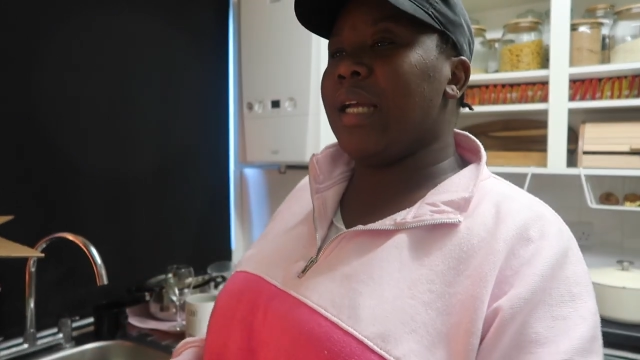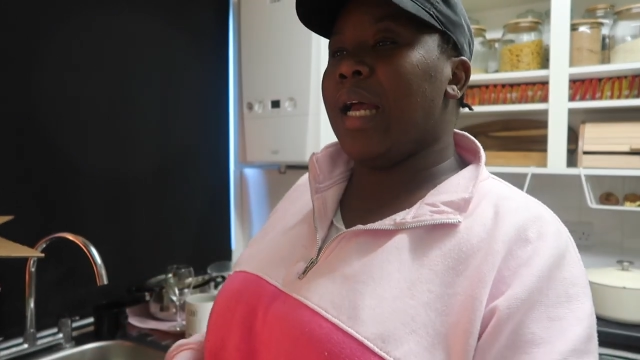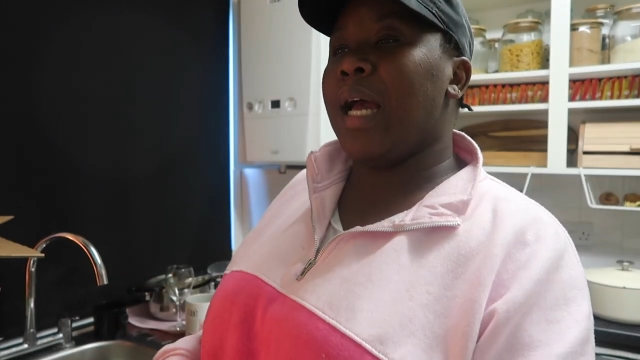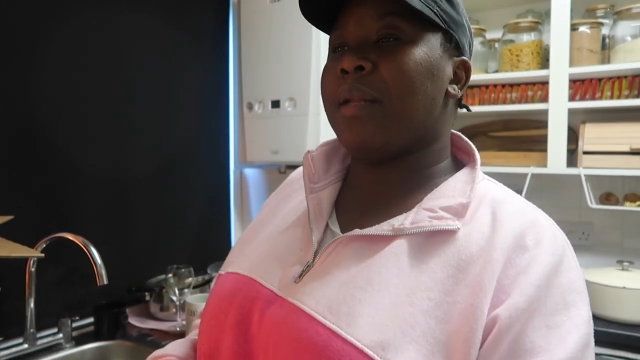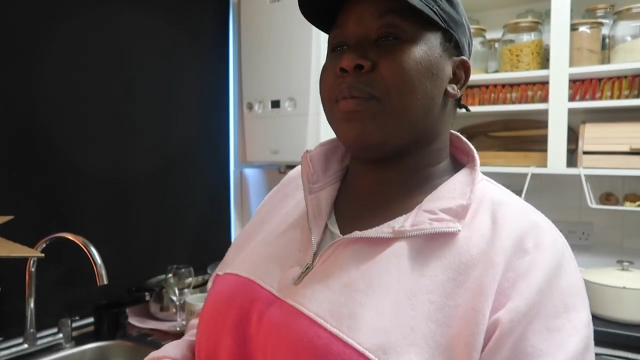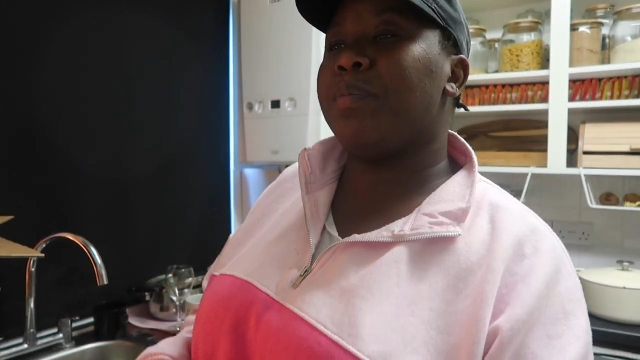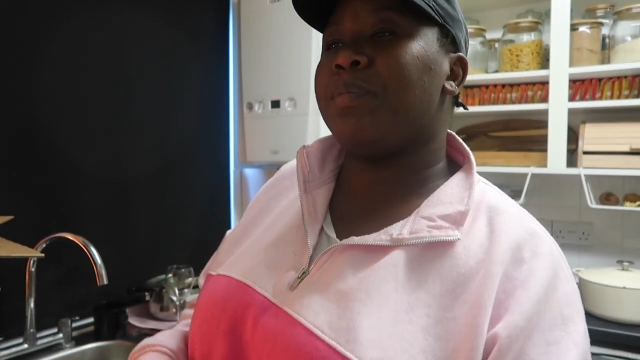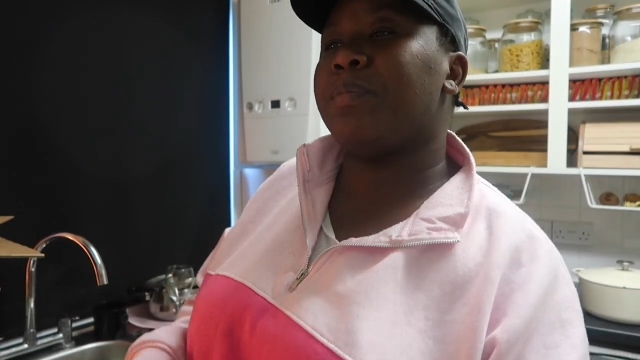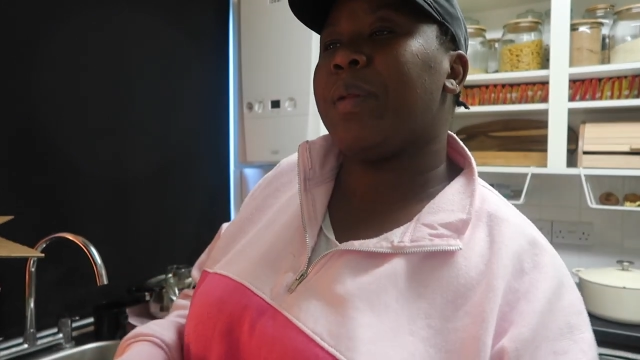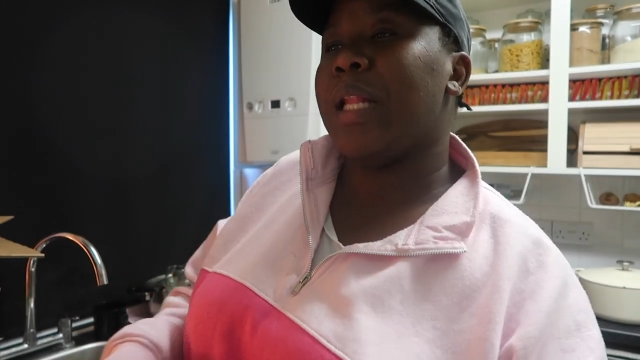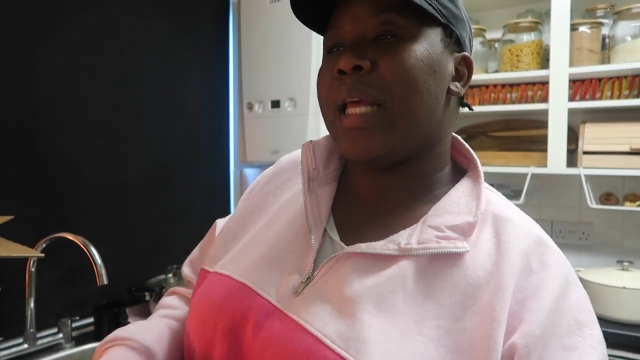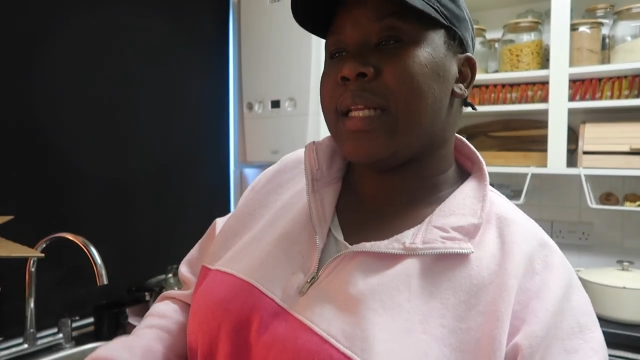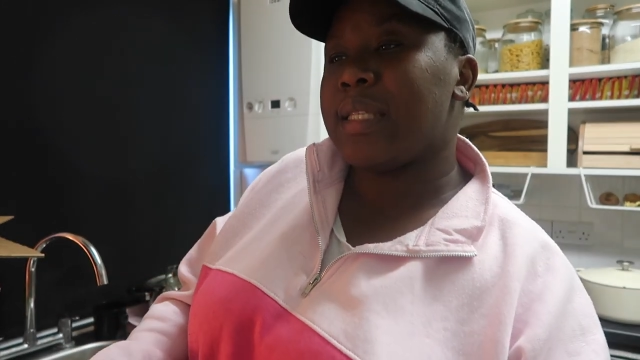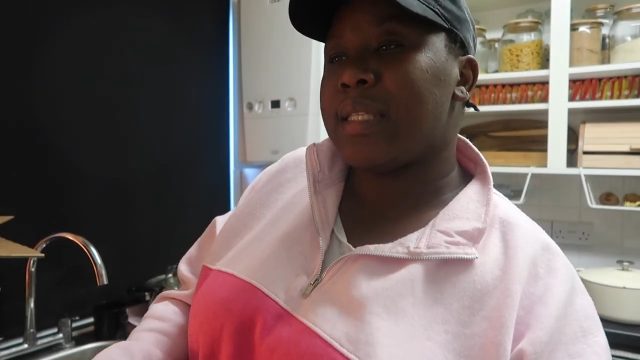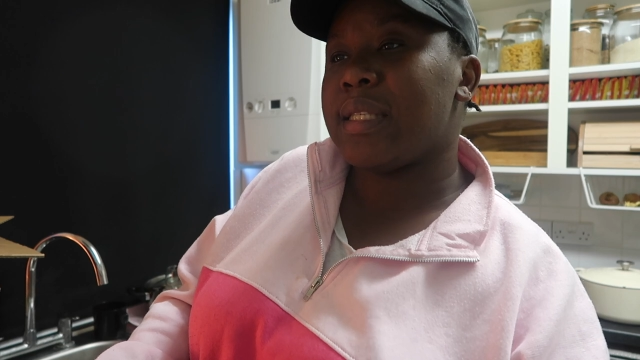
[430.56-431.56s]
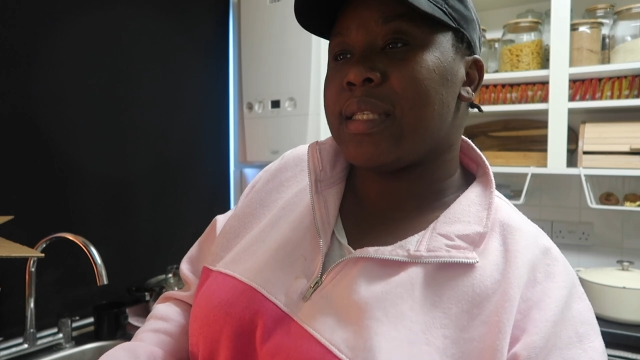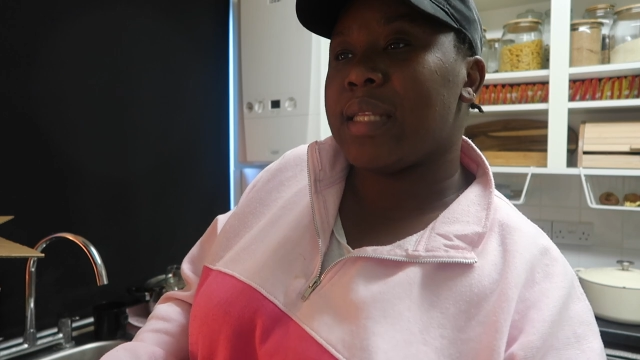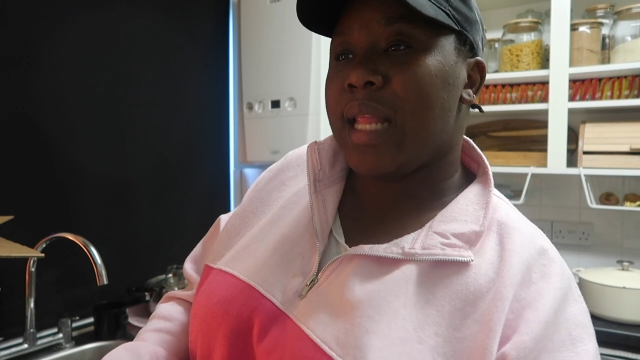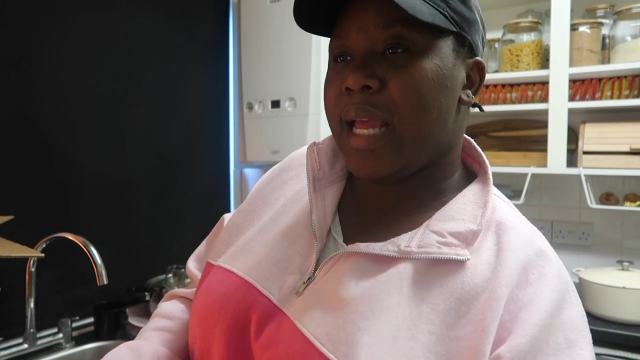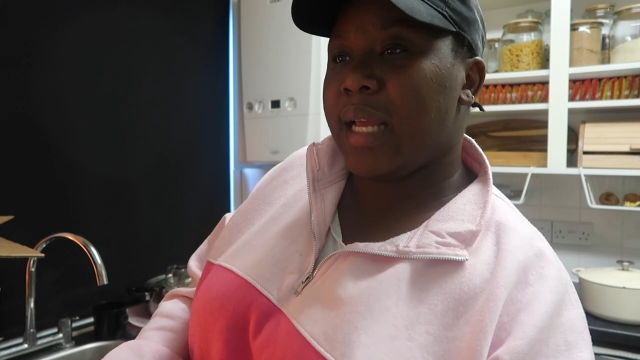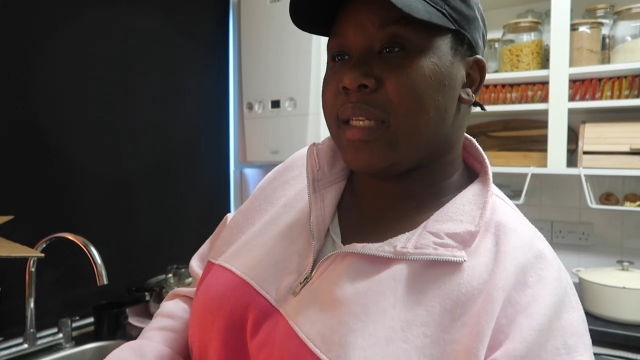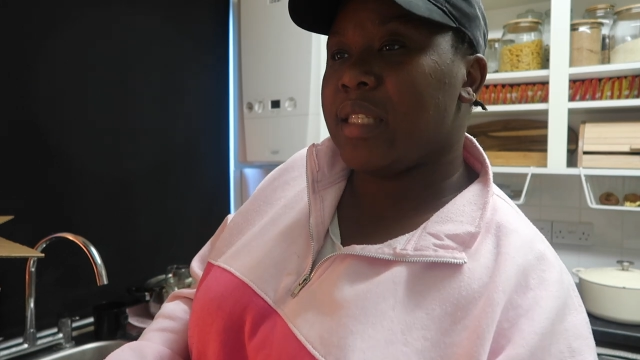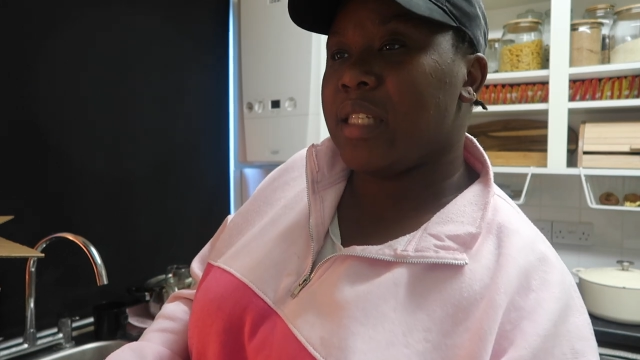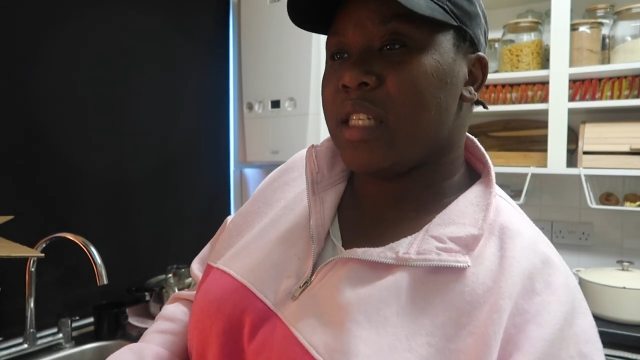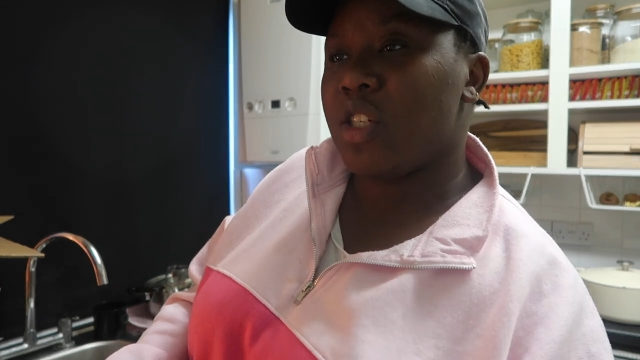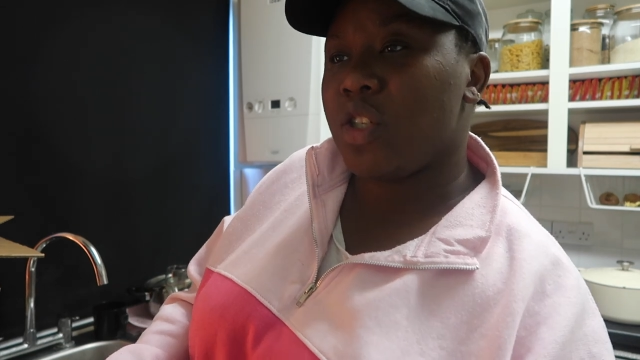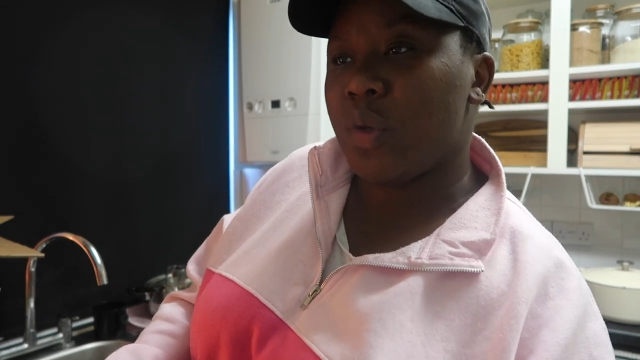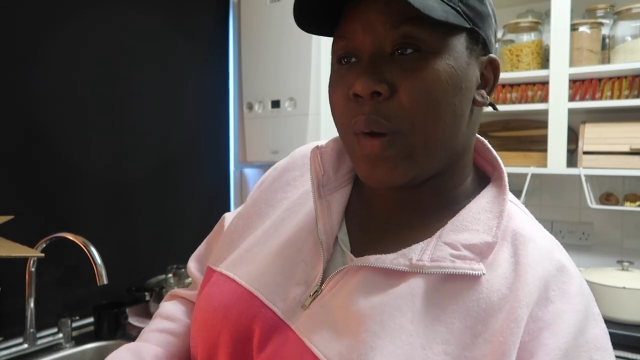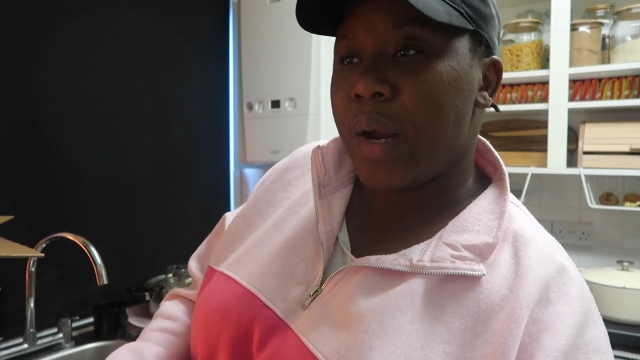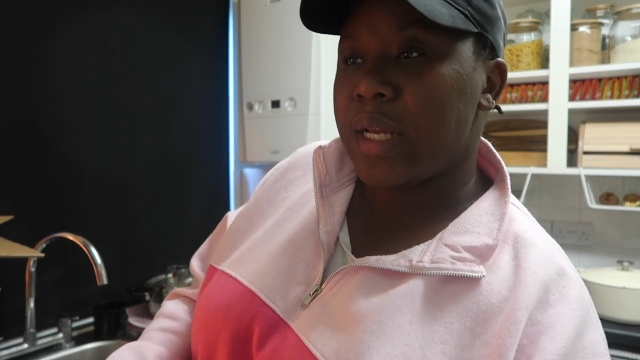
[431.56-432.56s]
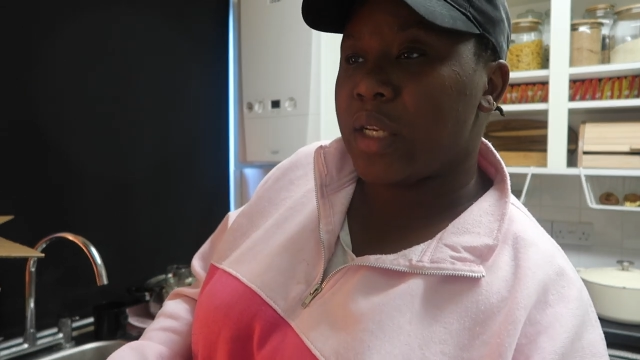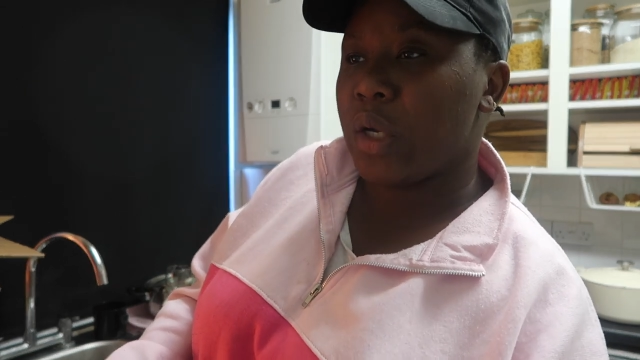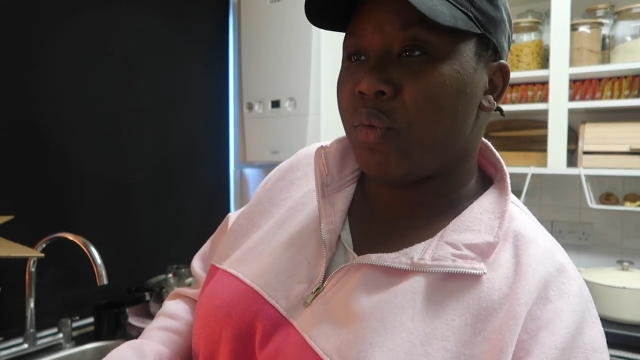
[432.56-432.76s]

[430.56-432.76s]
and plates like dishwares